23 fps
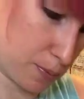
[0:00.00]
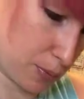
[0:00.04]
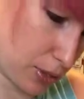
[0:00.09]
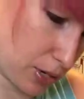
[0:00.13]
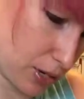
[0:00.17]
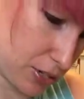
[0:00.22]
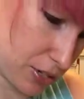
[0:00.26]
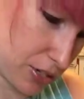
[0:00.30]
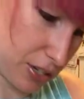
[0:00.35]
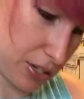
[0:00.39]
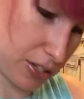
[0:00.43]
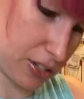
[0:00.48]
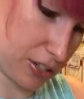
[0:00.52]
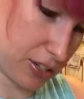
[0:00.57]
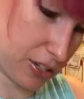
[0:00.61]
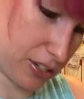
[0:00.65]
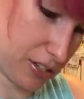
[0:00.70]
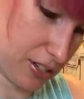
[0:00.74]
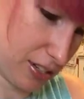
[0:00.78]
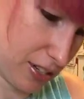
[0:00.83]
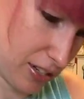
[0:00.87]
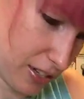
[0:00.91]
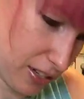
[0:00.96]
project.
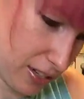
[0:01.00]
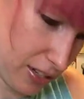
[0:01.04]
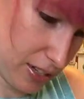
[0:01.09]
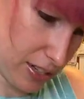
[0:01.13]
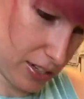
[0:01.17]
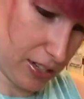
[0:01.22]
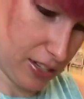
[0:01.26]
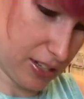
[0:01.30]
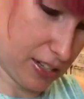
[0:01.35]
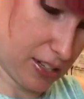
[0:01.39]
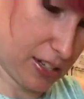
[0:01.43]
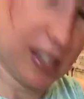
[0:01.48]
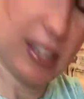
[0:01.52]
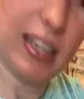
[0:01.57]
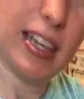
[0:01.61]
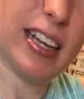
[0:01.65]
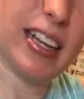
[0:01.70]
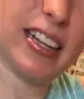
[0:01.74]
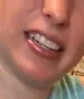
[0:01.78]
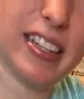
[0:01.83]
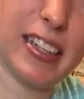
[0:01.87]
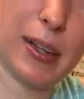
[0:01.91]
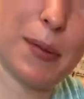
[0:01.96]

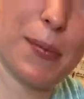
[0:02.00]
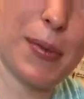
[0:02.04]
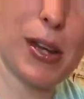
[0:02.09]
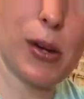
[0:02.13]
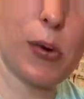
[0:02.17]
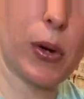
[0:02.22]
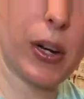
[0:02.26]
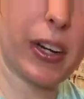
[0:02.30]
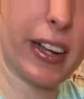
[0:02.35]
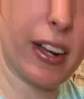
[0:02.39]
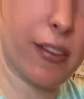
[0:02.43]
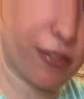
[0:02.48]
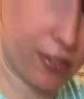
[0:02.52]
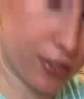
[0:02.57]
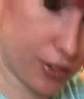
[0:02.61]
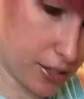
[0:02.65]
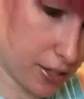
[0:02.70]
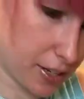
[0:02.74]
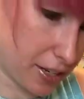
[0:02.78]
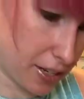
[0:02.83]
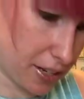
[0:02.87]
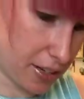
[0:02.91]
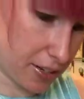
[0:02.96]
And it can be your workout for
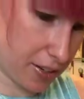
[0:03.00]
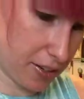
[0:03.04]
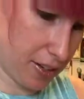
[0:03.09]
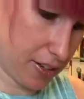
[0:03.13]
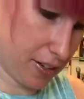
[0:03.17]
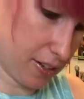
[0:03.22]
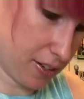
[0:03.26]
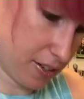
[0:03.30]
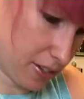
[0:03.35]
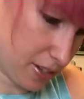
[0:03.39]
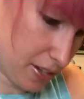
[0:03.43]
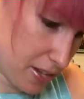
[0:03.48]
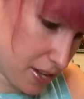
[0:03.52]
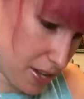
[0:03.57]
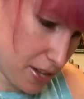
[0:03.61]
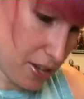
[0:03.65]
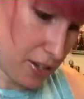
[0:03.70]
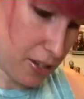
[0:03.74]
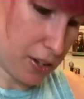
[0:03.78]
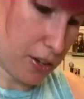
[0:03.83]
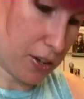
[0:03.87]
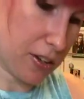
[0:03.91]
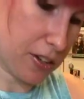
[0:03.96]
the day.
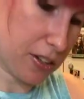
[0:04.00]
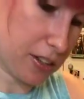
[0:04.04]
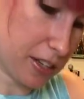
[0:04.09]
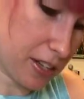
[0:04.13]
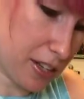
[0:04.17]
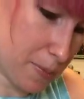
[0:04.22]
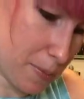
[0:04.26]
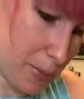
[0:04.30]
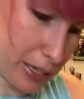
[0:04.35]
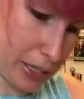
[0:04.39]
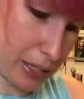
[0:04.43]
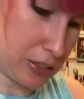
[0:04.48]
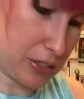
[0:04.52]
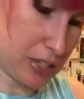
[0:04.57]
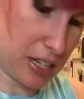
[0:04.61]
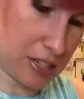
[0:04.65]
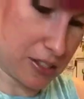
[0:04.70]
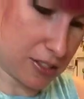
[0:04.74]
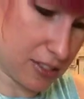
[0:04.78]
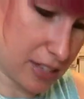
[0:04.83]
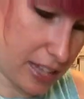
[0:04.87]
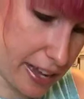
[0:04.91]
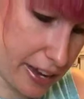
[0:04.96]
Currently, because it
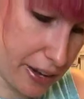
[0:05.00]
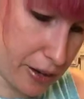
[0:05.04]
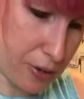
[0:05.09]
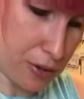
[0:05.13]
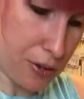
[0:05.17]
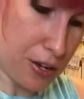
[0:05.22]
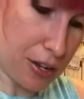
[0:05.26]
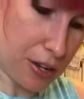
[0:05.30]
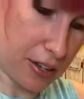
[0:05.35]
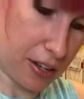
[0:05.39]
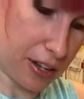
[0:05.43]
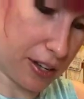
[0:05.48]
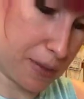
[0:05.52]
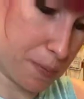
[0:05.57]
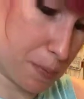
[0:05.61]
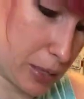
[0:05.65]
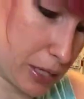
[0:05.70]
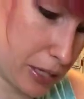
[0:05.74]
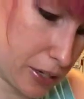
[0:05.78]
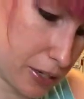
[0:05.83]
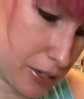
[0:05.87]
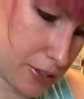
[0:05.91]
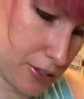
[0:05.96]
is loud and
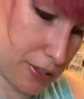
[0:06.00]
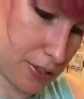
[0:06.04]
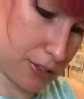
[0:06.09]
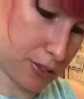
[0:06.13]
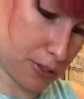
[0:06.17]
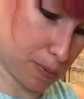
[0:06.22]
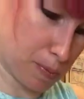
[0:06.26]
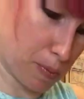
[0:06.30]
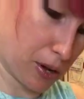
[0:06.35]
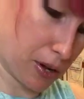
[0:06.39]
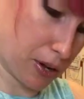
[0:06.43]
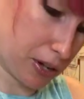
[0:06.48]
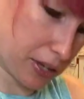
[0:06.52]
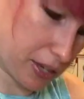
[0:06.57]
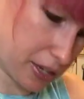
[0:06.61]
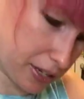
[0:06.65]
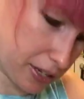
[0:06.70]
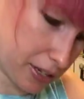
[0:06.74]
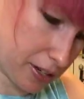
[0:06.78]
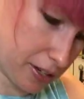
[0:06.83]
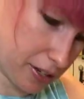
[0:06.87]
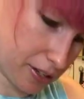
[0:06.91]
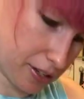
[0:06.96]
because
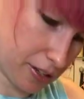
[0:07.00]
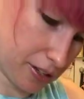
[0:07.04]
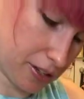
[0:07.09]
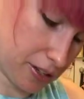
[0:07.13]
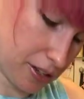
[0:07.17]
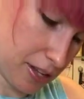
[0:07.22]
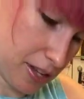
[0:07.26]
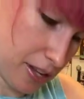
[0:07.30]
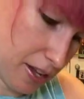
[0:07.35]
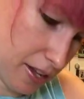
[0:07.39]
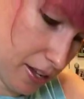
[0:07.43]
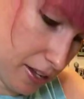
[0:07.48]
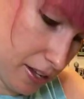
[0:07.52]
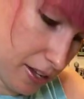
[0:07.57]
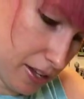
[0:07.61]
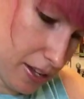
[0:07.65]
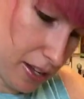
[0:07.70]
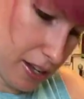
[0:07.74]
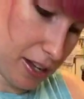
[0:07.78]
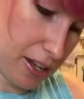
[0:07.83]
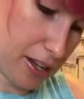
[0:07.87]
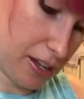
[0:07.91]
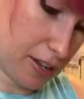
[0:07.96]
my
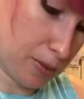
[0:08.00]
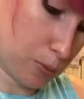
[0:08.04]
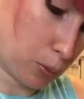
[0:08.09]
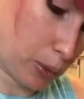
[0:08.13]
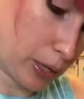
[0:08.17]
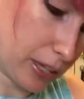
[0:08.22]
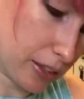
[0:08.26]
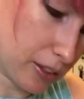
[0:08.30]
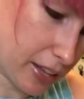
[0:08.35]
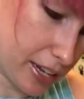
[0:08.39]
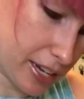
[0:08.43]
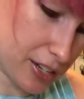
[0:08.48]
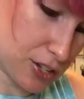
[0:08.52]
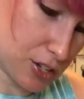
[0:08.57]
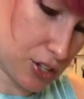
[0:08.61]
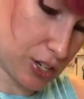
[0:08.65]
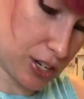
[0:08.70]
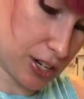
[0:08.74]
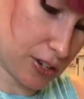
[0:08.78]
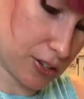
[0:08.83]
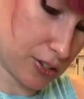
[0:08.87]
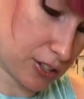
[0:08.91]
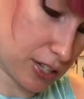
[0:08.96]
ring light
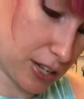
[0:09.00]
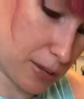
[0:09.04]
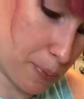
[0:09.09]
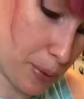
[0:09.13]
shares a